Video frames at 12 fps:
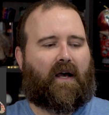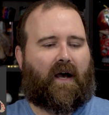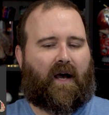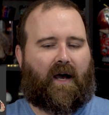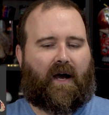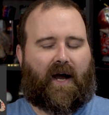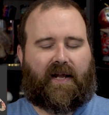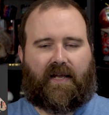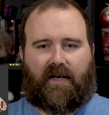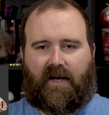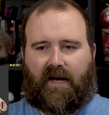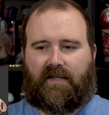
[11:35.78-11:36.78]
I
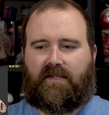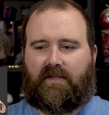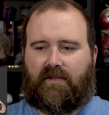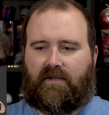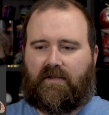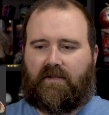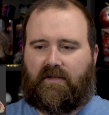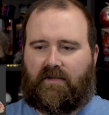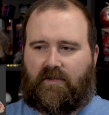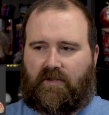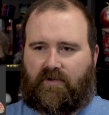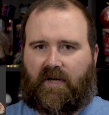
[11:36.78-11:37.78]
cannot
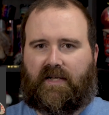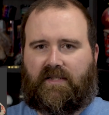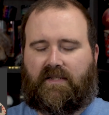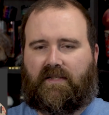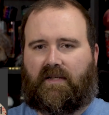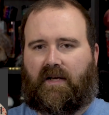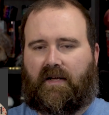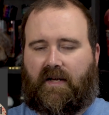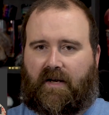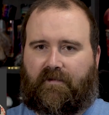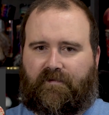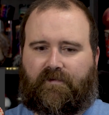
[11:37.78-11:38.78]
stress
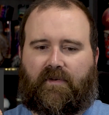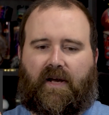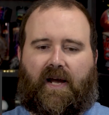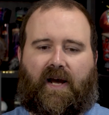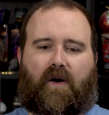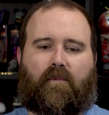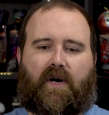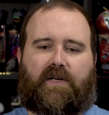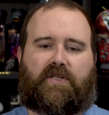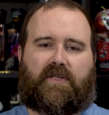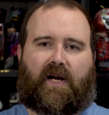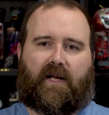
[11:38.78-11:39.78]
enough how
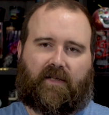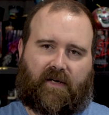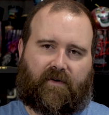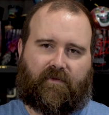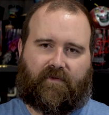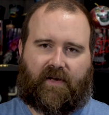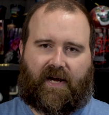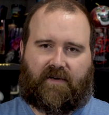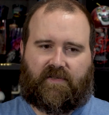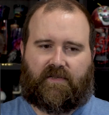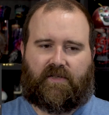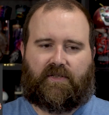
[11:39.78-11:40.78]
much I love the
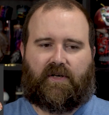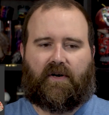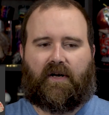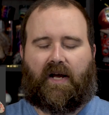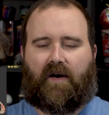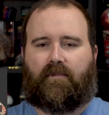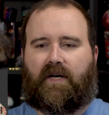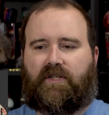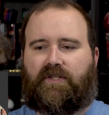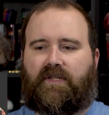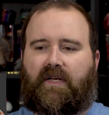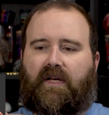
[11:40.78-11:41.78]
houses this year and how
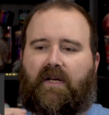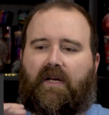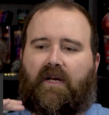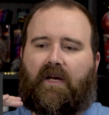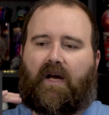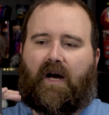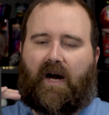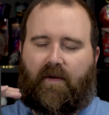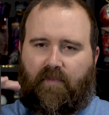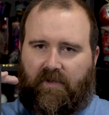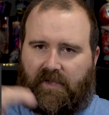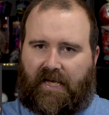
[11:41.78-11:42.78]
much I
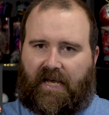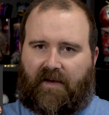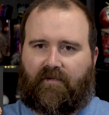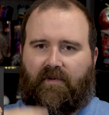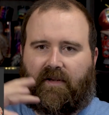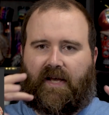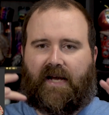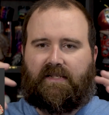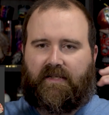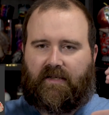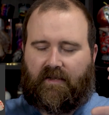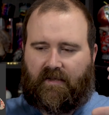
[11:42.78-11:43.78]
believe
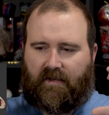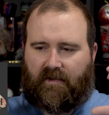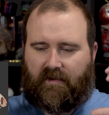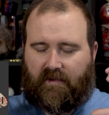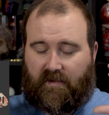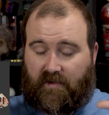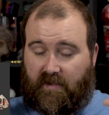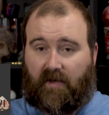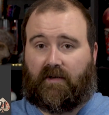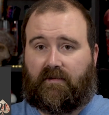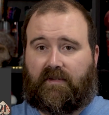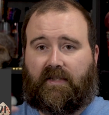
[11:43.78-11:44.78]
that
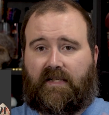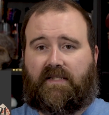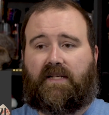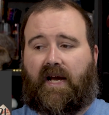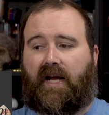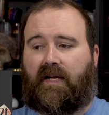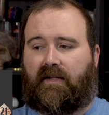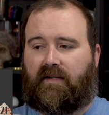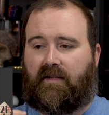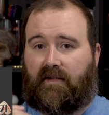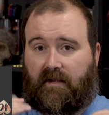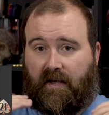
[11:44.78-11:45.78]
still, to this day,
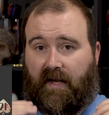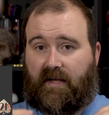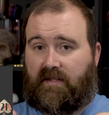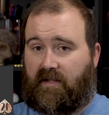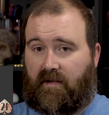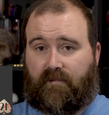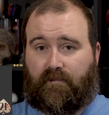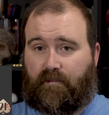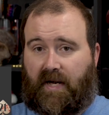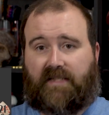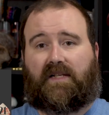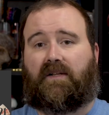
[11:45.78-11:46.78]
it is the
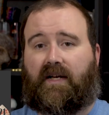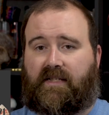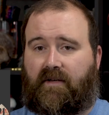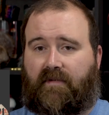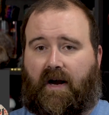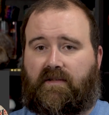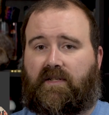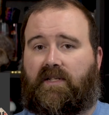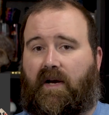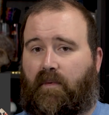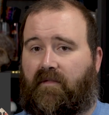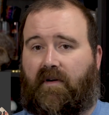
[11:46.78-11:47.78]
best collection of houses
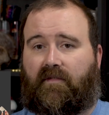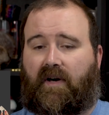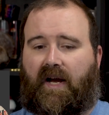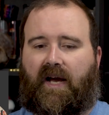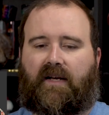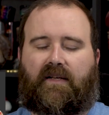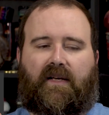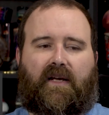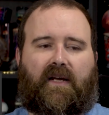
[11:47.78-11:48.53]
that we've ever had.